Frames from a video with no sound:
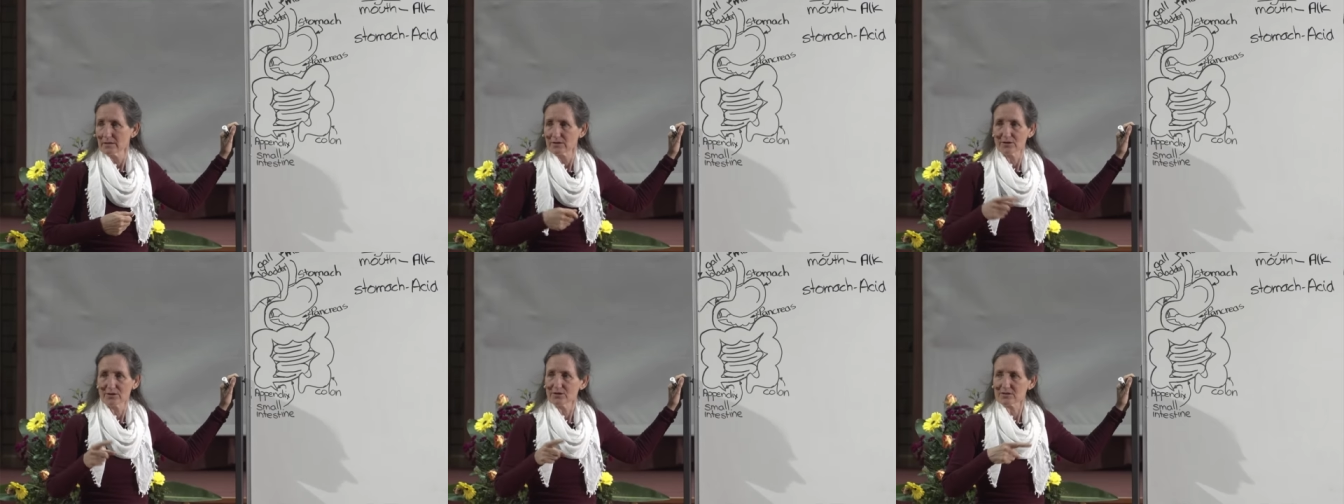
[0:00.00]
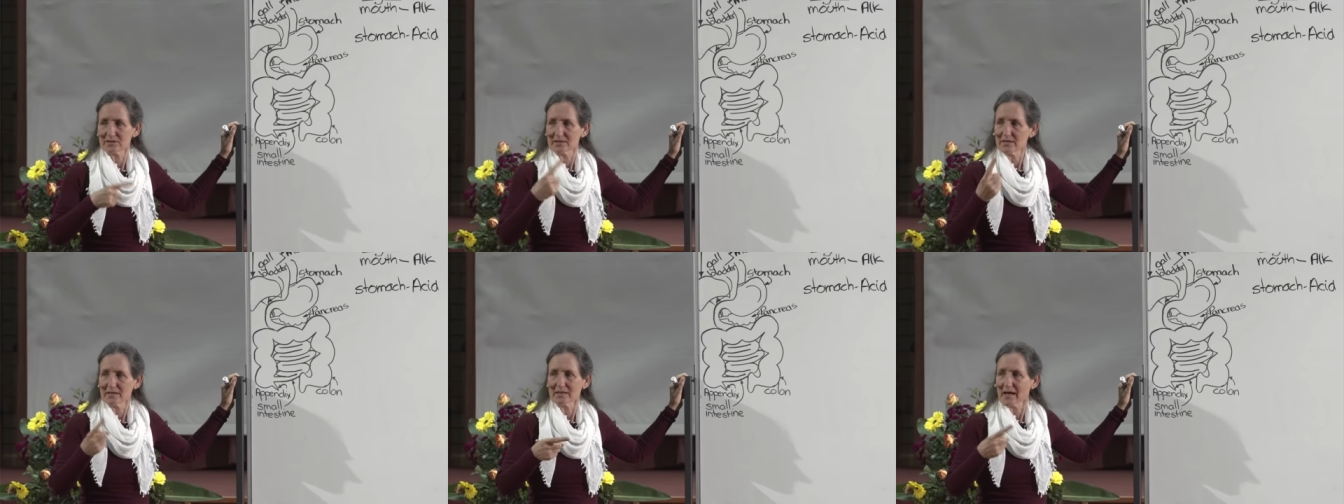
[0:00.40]
Can you
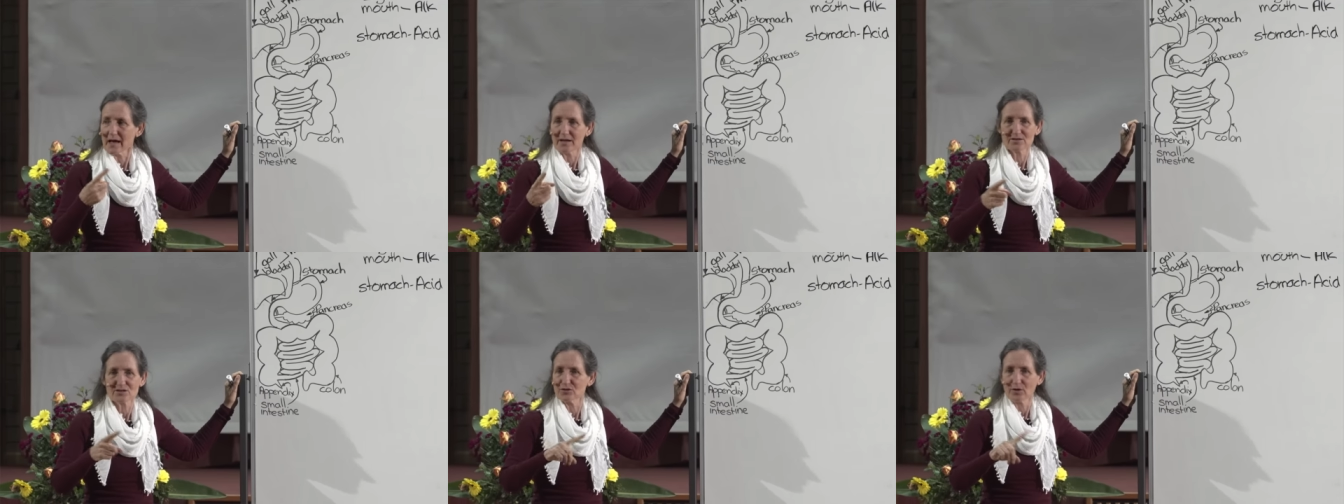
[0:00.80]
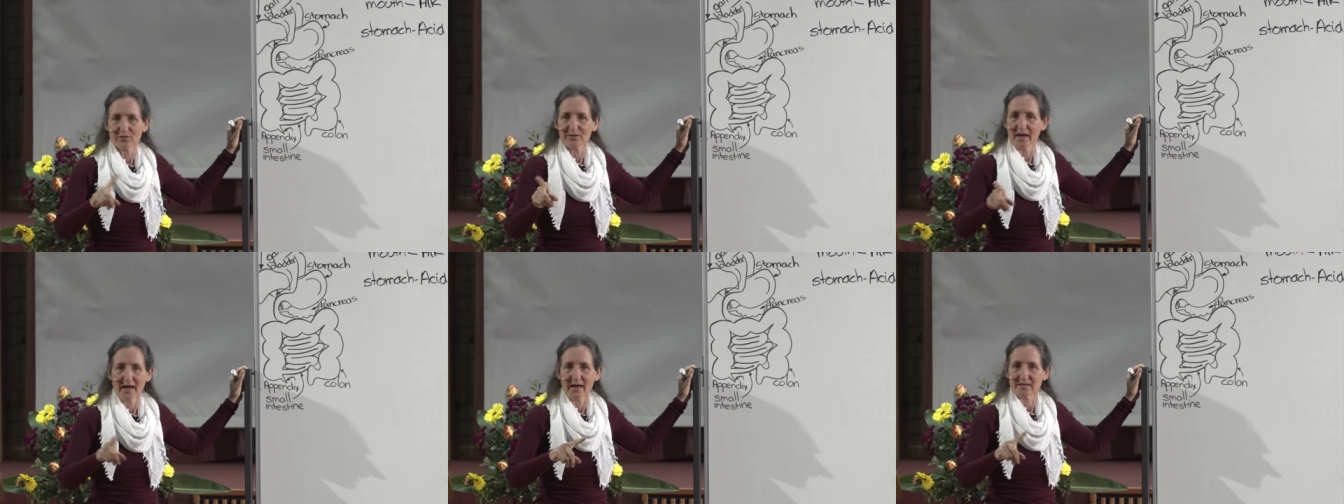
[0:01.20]
see now it's
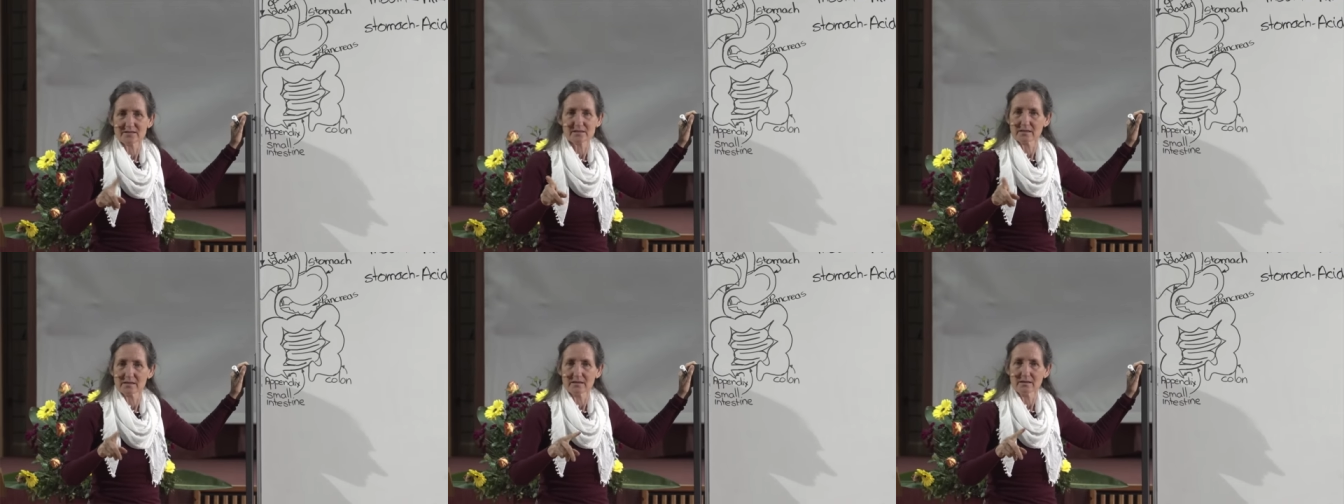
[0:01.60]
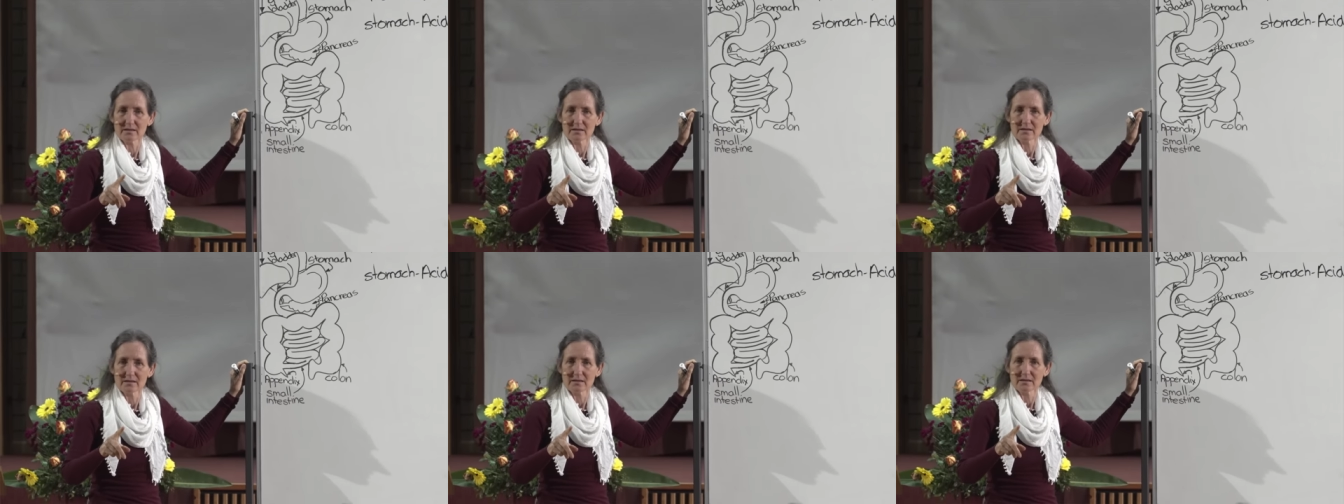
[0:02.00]
not the acid?
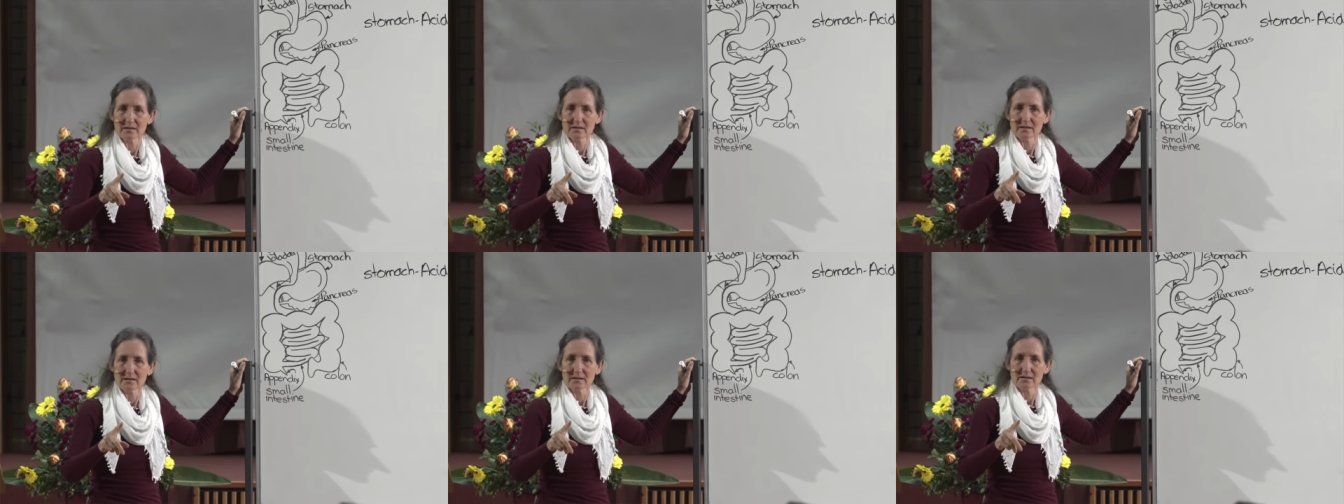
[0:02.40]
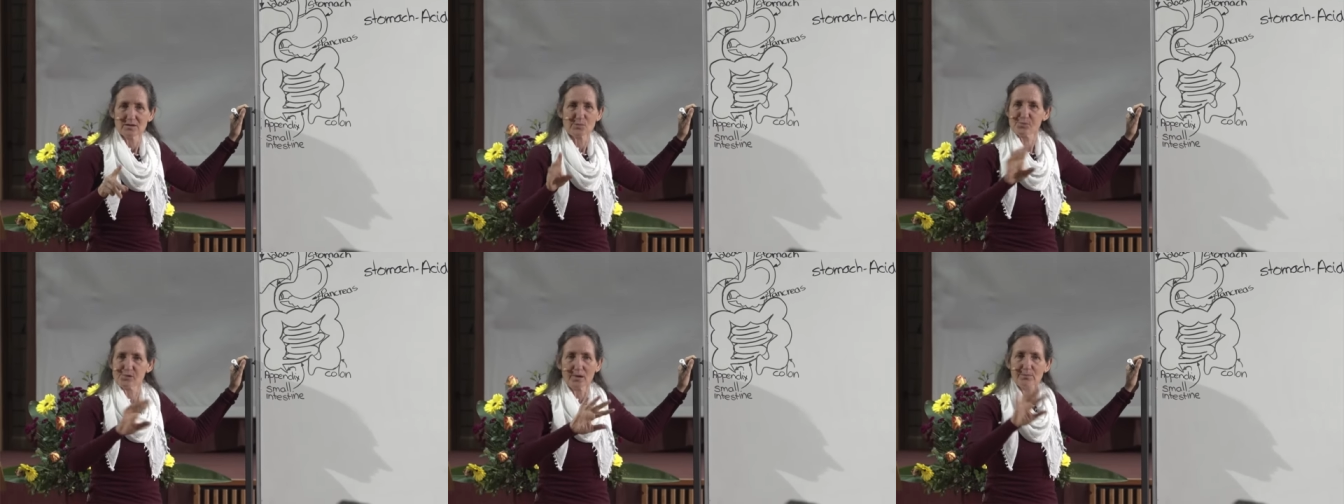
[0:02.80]

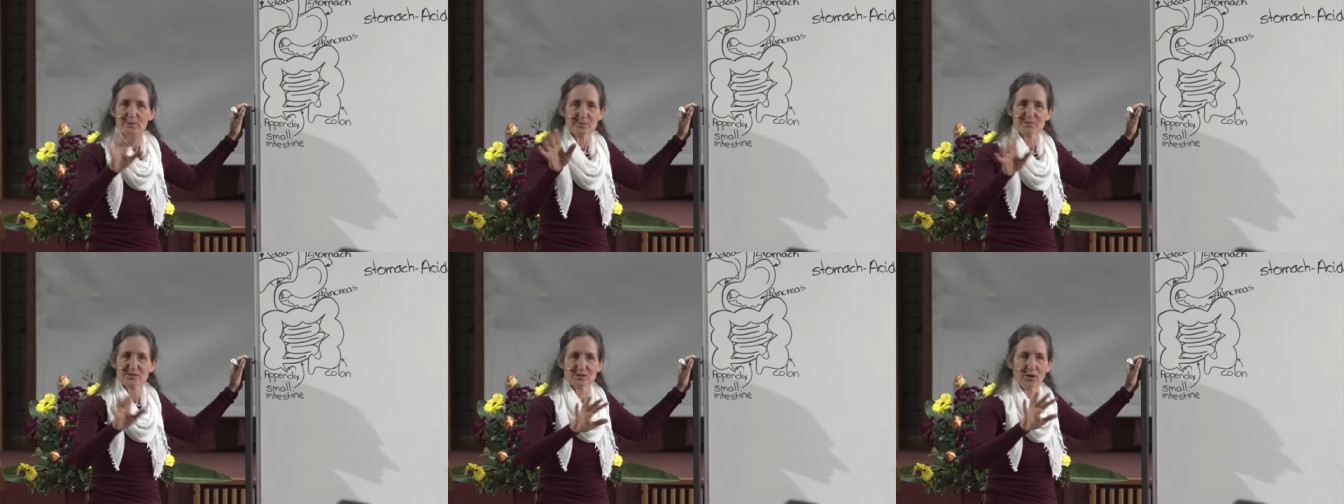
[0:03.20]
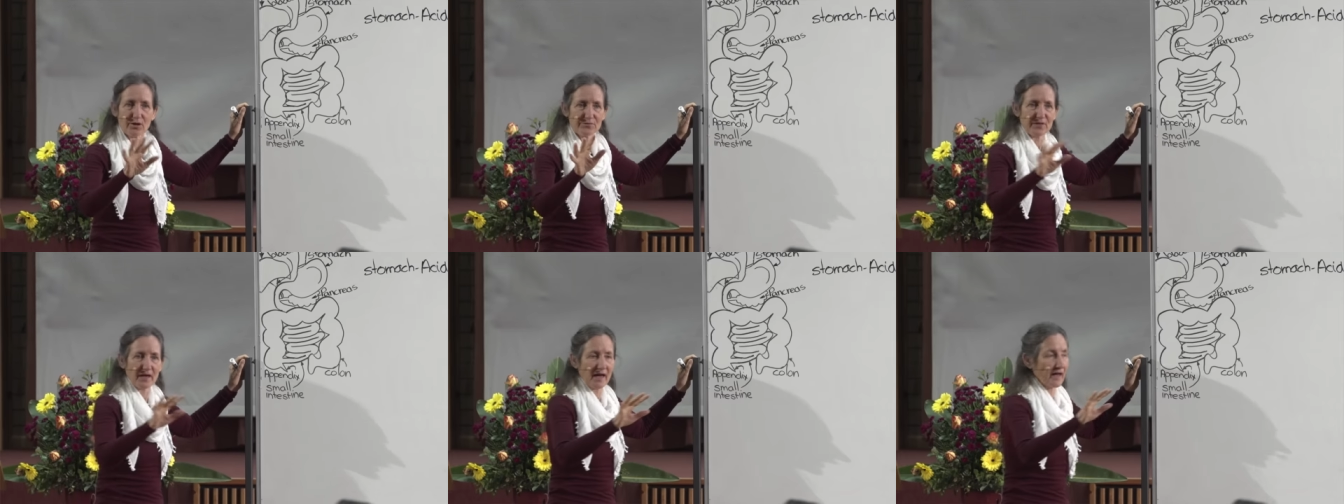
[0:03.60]
The problem's
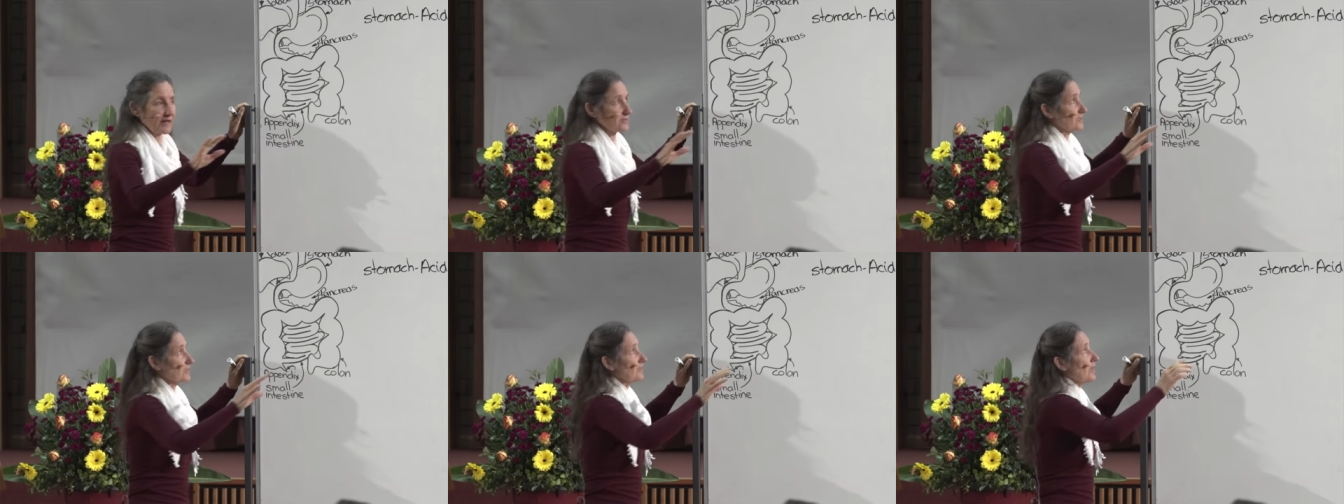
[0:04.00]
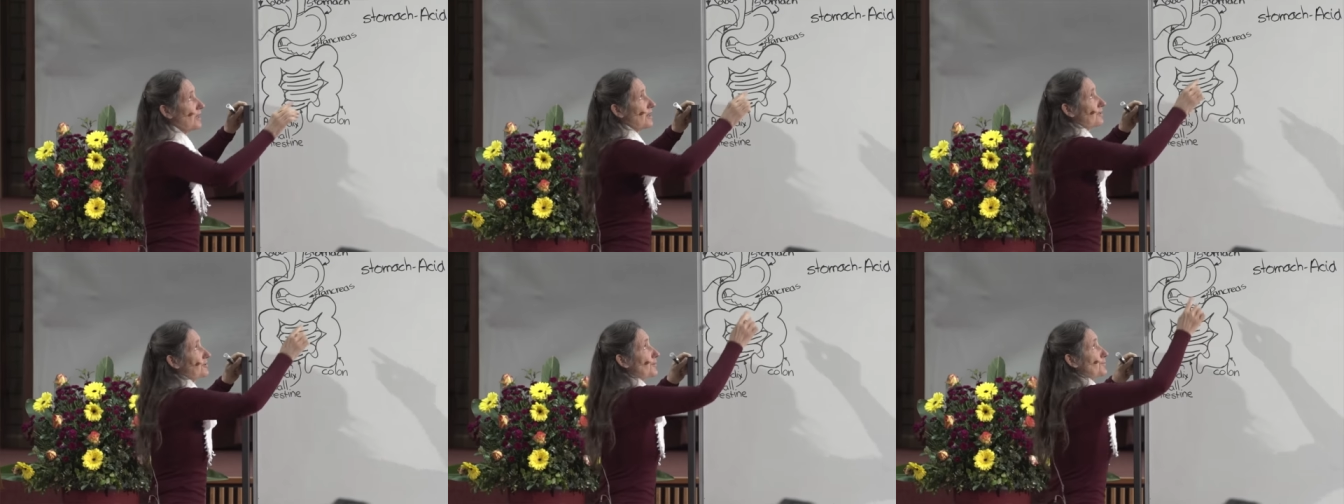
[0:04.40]
not the acid.
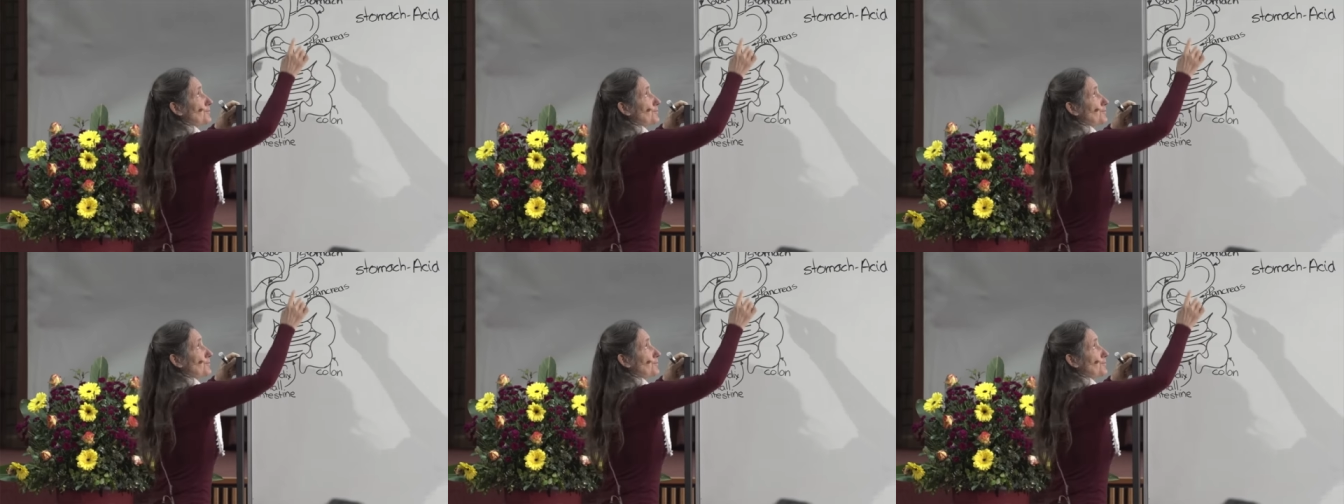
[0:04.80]
The